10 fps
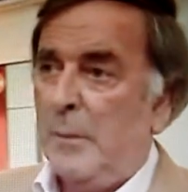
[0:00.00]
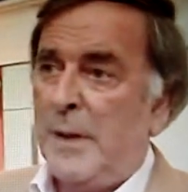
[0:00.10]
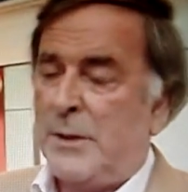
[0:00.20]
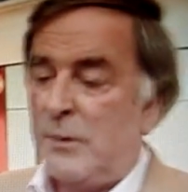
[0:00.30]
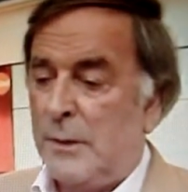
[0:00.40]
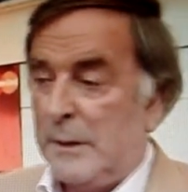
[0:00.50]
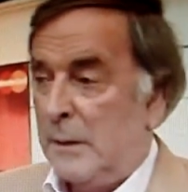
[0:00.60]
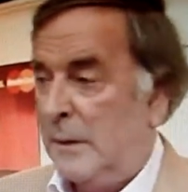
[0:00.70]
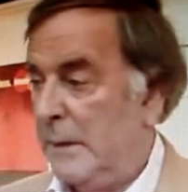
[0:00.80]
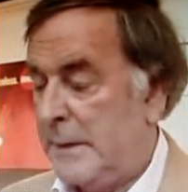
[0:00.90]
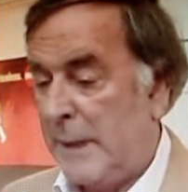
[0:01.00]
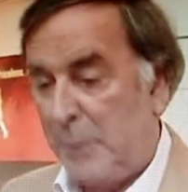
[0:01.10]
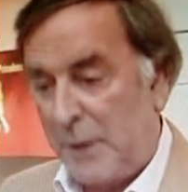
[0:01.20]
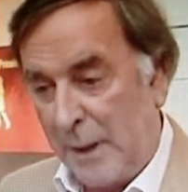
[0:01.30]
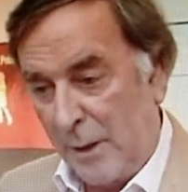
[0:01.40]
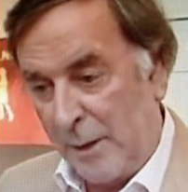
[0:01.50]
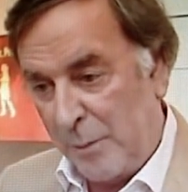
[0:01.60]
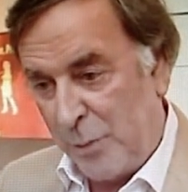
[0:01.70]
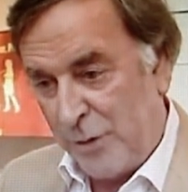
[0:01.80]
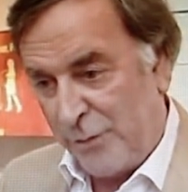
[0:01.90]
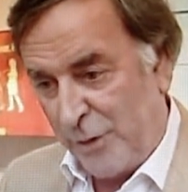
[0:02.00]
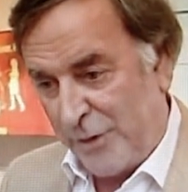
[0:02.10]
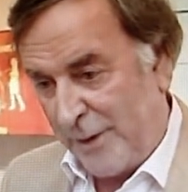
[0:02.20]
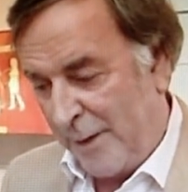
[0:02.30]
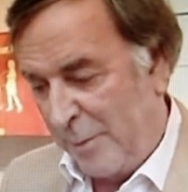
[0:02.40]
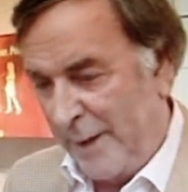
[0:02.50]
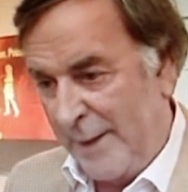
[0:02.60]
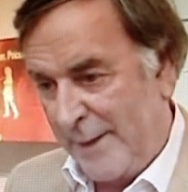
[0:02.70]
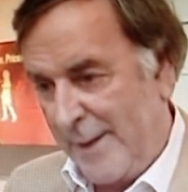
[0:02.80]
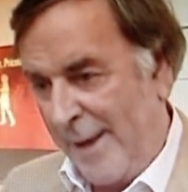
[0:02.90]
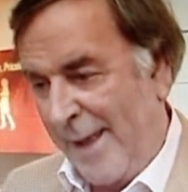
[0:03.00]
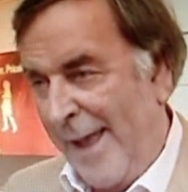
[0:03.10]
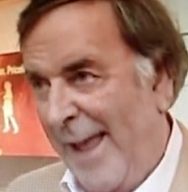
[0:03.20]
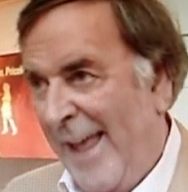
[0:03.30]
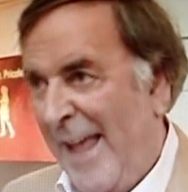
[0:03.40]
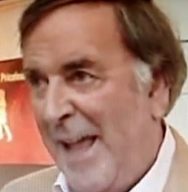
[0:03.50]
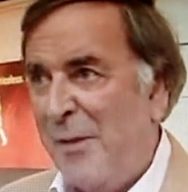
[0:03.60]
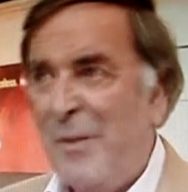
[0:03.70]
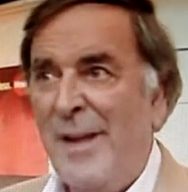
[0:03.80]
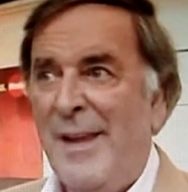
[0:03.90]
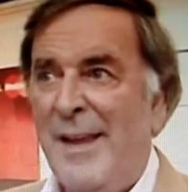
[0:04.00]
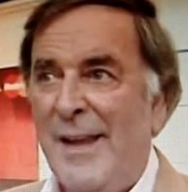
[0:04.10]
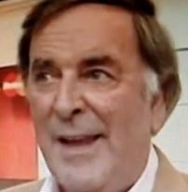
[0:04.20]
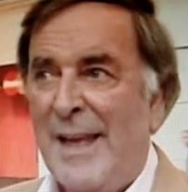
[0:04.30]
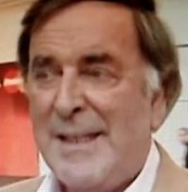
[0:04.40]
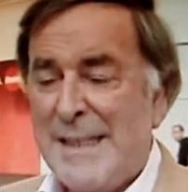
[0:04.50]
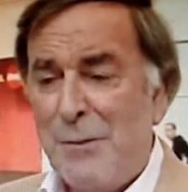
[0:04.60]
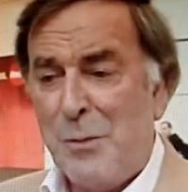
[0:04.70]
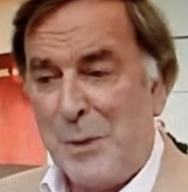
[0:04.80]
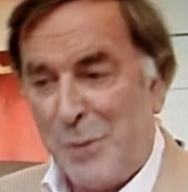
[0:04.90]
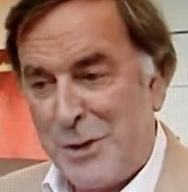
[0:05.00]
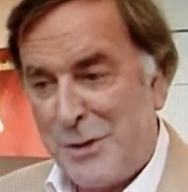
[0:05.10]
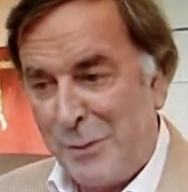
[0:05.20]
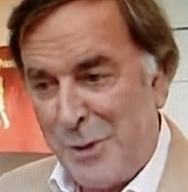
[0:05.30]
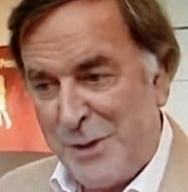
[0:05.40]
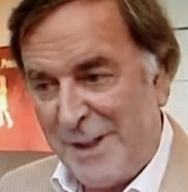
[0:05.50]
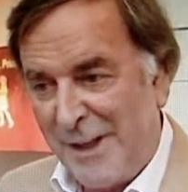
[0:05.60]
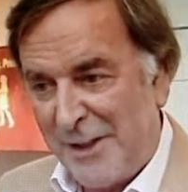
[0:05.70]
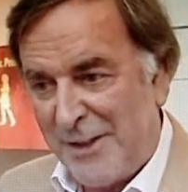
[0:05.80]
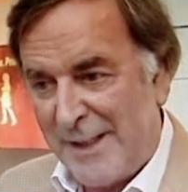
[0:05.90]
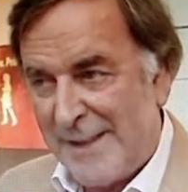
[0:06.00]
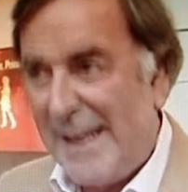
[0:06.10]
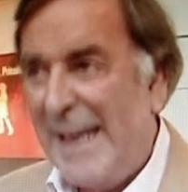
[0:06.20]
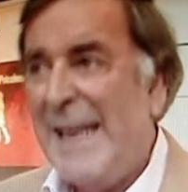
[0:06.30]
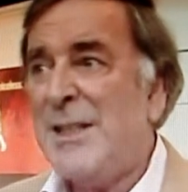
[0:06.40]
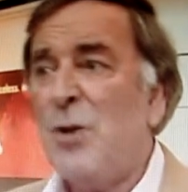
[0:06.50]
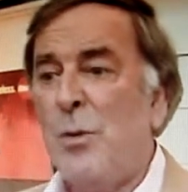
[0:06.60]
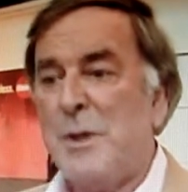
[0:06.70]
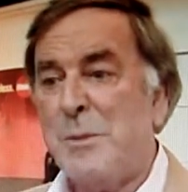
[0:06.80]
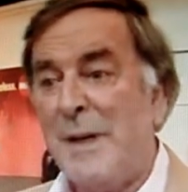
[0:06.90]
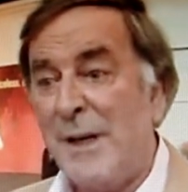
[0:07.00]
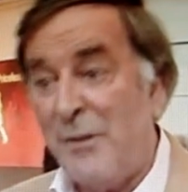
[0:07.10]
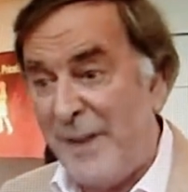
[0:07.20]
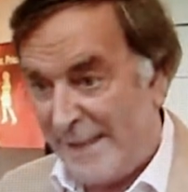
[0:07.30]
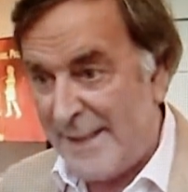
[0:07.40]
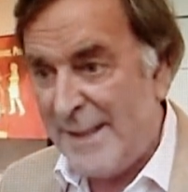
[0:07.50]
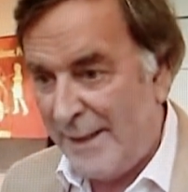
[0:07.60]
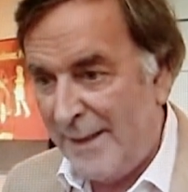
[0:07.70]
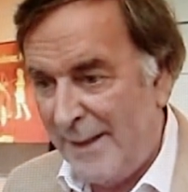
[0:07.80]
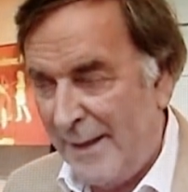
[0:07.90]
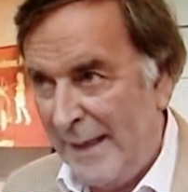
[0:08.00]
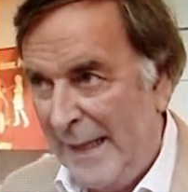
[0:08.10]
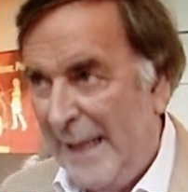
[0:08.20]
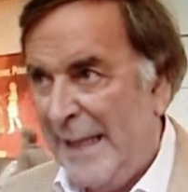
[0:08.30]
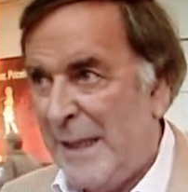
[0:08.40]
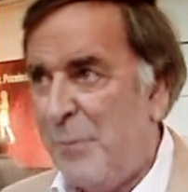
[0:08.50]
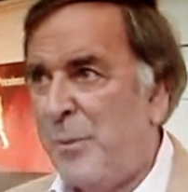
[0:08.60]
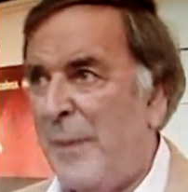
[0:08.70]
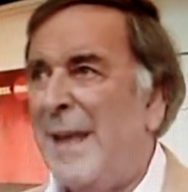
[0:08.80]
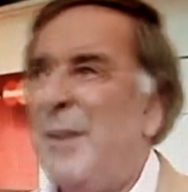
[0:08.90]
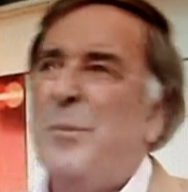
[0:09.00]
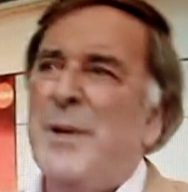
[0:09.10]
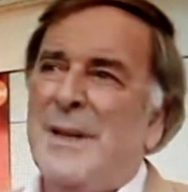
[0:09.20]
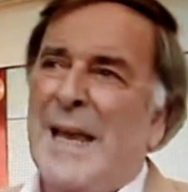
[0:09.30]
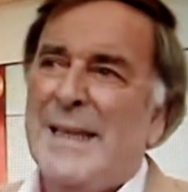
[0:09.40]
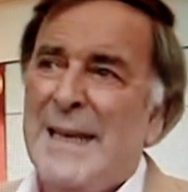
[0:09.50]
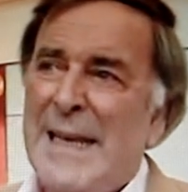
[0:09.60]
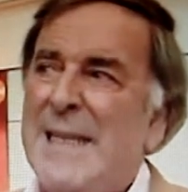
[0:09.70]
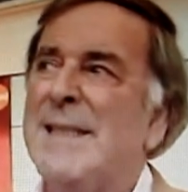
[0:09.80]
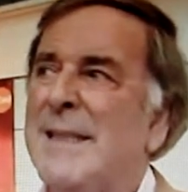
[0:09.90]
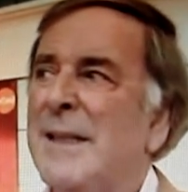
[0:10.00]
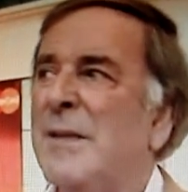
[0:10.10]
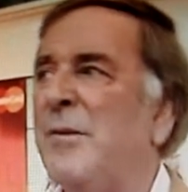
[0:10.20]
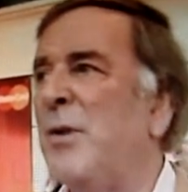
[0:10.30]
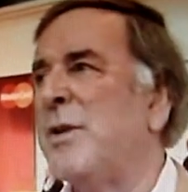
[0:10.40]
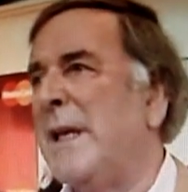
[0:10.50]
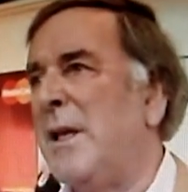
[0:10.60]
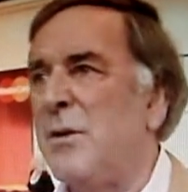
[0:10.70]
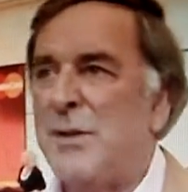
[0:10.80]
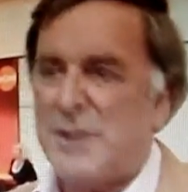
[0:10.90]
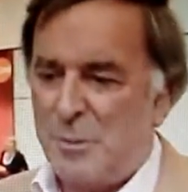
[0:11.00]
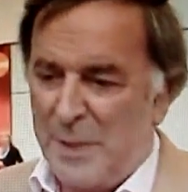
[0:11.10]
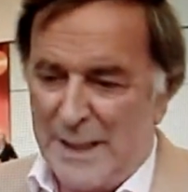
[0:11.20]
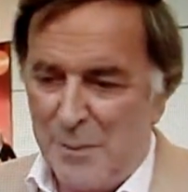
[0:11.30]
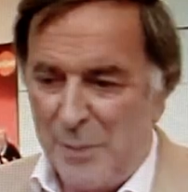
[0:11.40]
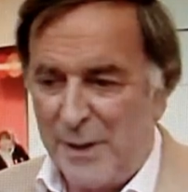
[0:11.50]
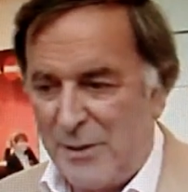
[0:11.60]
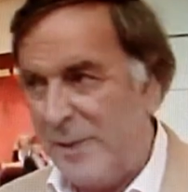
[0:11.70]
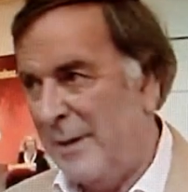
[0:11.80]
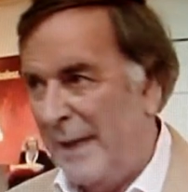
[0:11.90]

Mind you, Simon Cowell and Bruce Forsyth, please. It's never been much of a music contest. It's always been an event. But at least the voting used to be about